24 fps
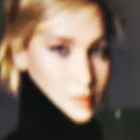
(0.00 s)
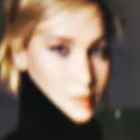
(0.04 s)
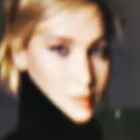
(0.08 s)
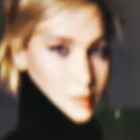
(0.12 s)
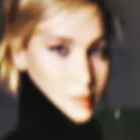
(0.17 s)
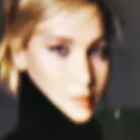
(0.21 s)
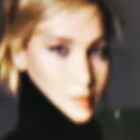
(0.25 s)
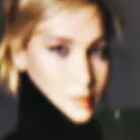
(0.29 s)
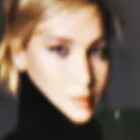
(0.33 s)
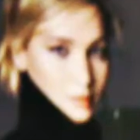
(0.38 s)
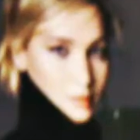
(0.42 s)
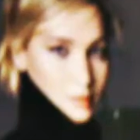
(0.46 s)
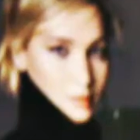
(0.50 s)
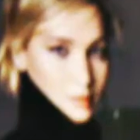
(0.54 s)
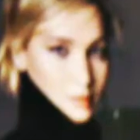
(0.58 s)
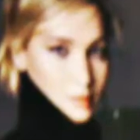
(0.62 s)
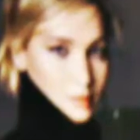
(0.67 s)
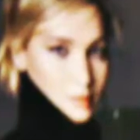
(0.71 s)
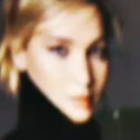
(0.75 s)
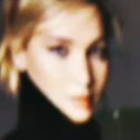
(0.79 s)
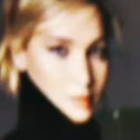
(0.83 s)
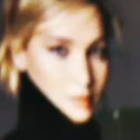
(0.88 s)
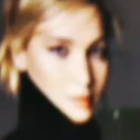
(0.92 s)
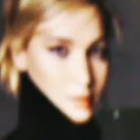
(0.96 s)

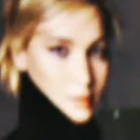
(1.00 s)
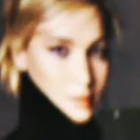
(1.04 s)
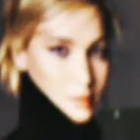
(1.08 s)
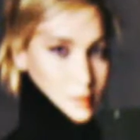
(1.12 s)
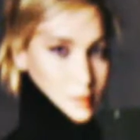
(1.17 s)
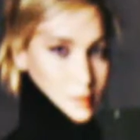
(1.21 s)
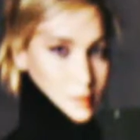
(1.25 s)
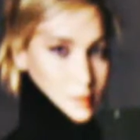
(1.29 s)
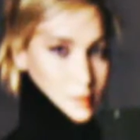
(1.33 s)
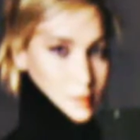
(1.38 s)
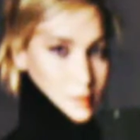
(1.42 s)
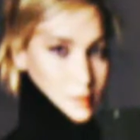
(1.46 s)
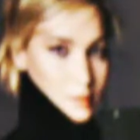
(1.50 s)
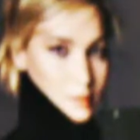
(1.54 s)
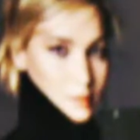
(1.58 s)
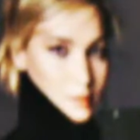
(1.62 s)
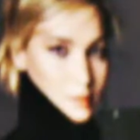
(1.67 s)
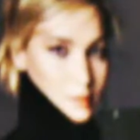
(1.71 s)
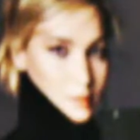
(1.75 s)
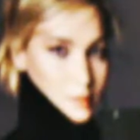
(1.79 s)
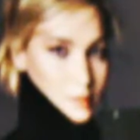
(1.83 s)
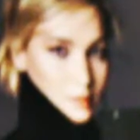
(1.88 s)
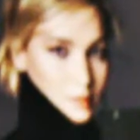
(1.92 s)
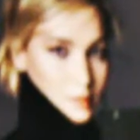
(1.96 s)

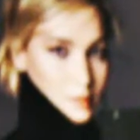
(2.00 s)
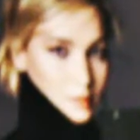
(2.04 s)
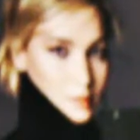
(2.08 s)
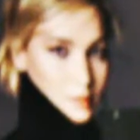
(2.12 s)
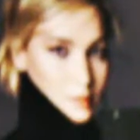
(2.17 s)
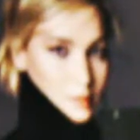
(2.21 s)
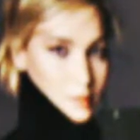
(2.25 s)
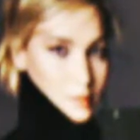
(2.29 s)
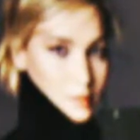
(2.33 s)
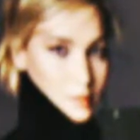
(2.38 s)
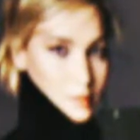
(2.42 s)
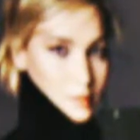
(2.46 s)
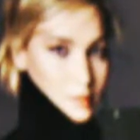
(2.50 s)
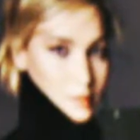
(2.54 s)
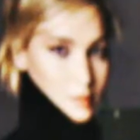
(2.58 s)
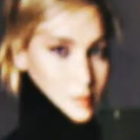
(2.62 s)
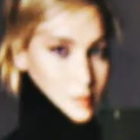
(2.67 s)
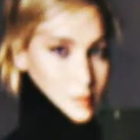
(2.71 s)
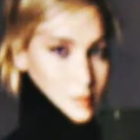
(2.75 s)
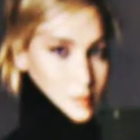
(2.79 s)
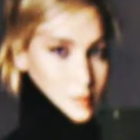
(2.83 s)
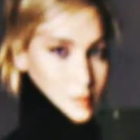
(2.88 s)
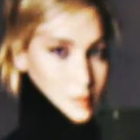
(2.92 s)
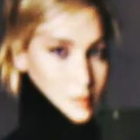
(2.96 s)

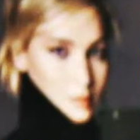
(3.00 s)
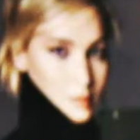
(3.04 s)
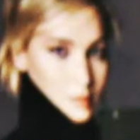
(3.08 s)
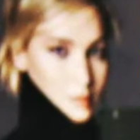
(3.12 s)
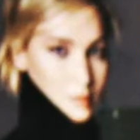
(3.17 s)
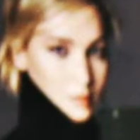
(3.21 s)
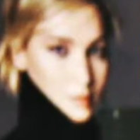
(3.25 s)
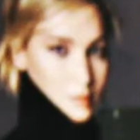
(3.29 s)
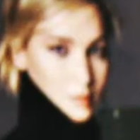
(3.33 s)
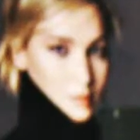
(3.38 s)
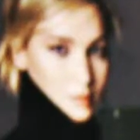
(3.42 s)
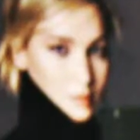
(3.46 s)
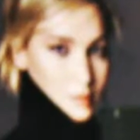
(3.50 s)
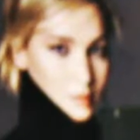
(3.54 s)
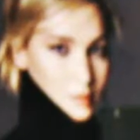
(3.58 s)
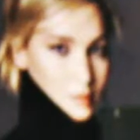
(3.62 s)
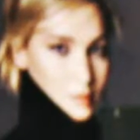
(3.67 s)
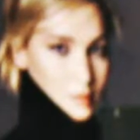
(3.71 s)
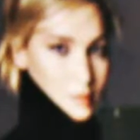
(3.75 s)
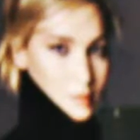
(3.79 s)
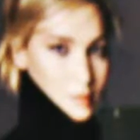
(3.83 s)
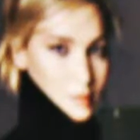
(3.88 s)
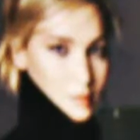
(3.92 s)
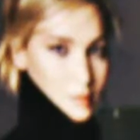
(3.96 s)

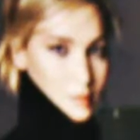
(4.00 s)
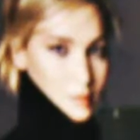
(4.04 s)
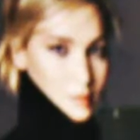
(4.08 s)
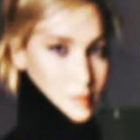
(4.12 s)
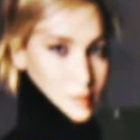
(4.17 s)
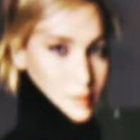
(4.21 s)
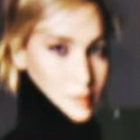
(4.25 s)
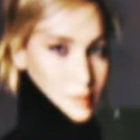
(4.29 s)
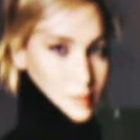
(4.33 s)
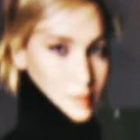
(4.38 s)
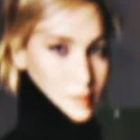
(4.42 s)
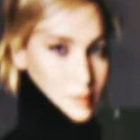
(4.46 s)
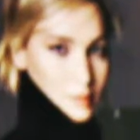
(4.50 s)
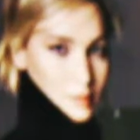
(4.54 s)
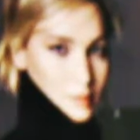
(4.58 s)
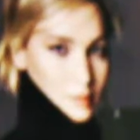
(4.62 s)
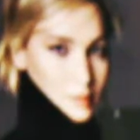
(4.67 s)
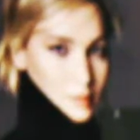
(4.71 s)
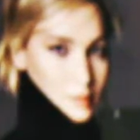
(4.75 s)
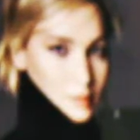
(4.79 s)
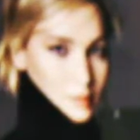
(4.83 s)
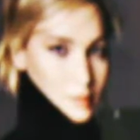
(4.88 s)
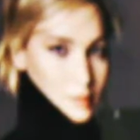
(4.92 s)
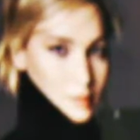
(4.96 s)

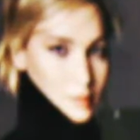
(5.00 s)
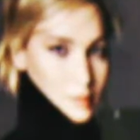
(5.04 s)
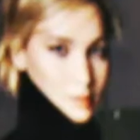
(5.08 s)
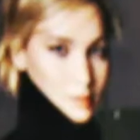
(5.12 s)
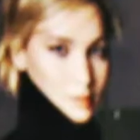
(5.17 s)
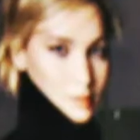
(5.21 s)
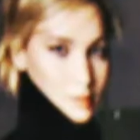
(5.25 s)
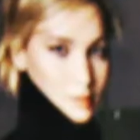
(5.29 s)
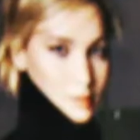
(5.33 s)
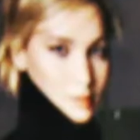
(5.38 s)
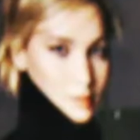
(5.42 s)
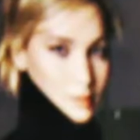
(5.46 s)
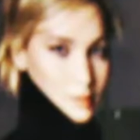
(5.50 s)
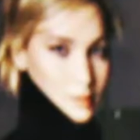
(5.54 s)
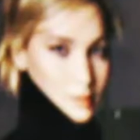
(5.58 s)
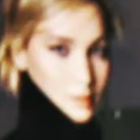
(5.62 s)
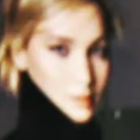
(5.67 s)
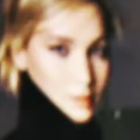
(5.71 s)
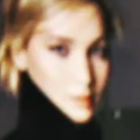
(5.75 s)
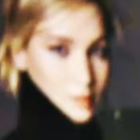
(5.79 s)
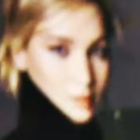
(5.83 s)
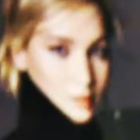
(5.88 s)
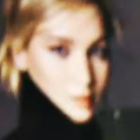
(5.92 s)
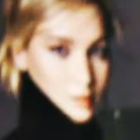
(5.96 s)

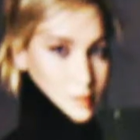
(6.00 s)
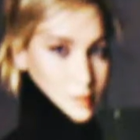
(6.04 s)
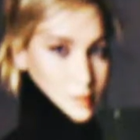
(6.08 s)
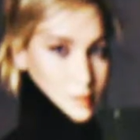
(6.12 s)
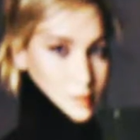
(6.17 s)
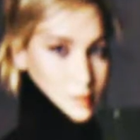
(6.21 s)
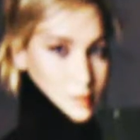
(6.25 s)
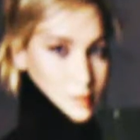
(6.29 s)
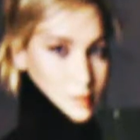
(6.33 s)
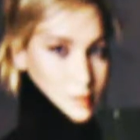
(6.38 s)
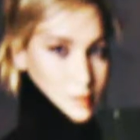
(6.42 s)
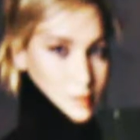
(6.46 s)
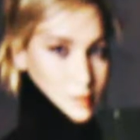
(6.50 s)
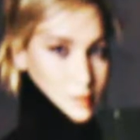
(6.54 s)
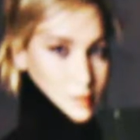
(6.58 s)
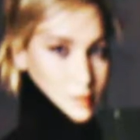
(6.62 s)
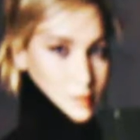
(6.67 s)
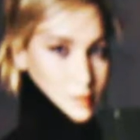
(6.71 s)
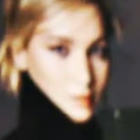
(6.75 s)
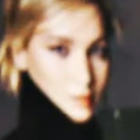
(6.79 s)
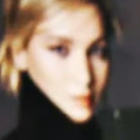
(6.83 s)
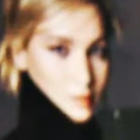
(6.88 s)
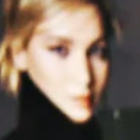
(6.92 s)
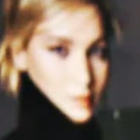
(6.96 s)

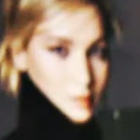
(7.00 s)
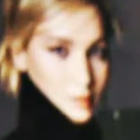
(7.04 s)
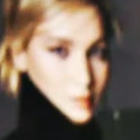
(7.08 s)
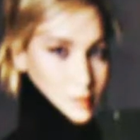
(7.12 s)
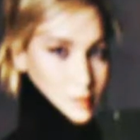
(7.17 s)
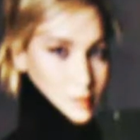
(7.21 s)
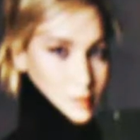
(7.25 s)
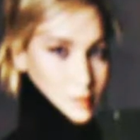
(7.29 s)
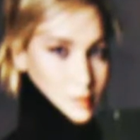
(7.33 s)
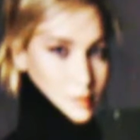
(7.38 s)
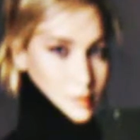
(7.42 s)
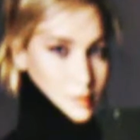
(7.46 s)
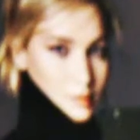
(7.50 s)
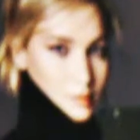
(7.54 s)
(not speaking)